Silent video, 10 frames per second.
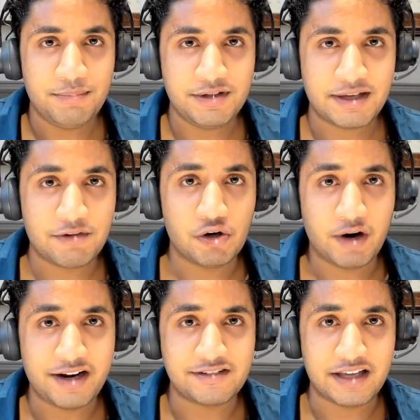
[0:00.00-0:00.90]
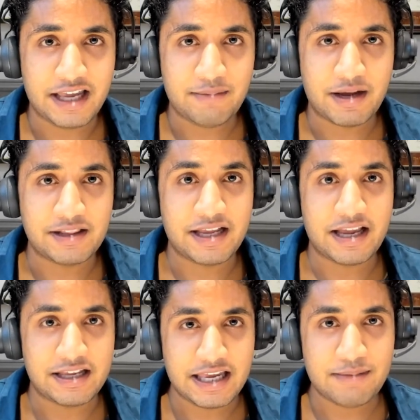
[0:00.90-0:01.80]
Clippers have a great team and they
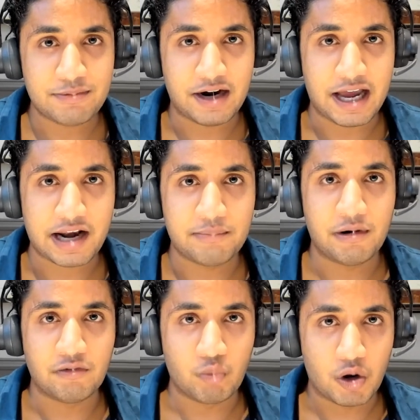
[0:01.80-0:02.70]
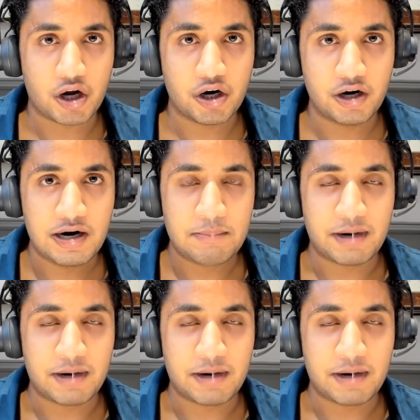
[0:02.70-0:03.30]
can keep their head above water.